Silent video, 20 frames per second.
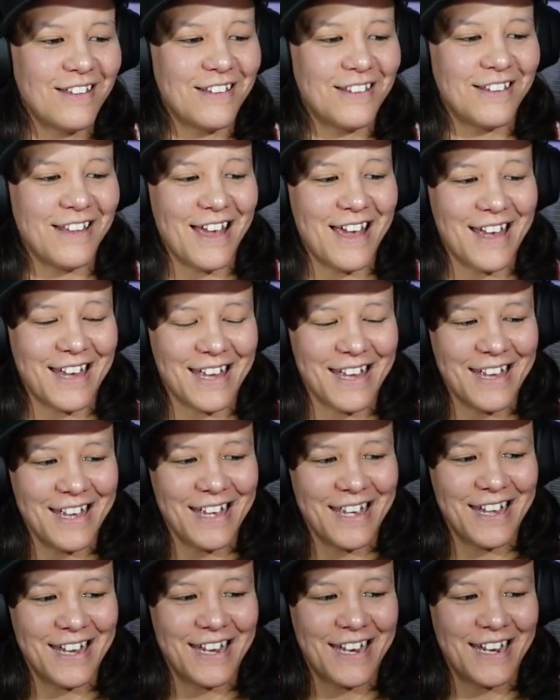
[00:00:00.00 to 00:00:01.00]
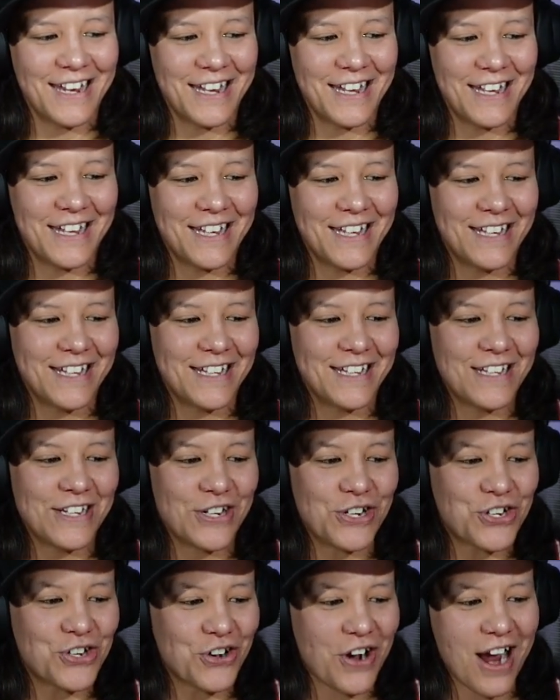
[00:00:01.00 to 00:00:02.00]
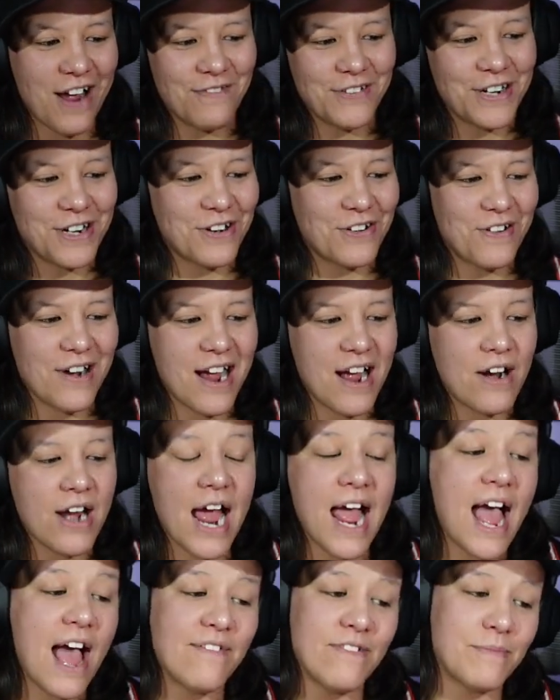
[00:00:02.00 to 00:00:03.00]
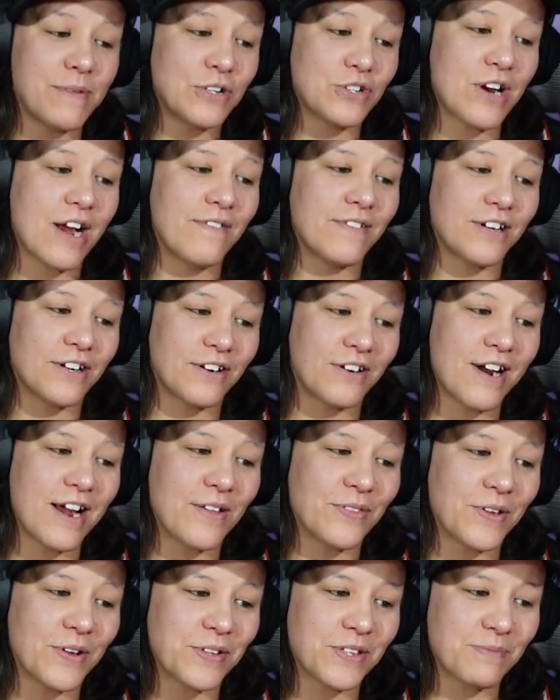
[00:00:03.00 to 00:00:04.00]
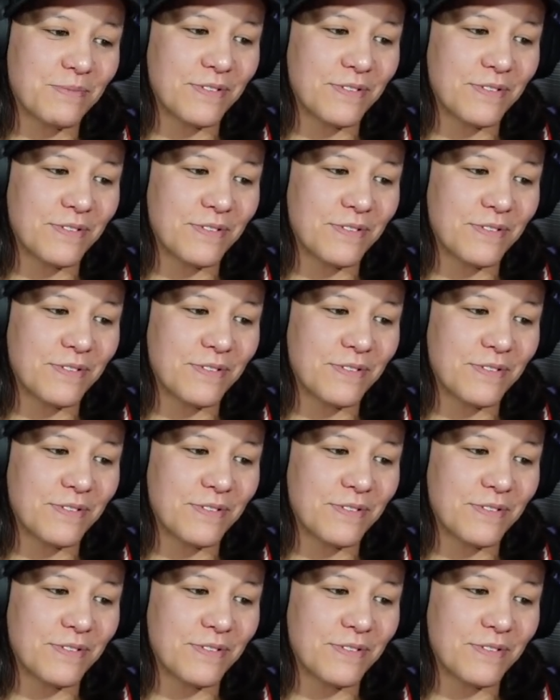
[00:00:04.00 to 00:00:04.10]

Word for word: like driving it around. I haven't been driving it around though, to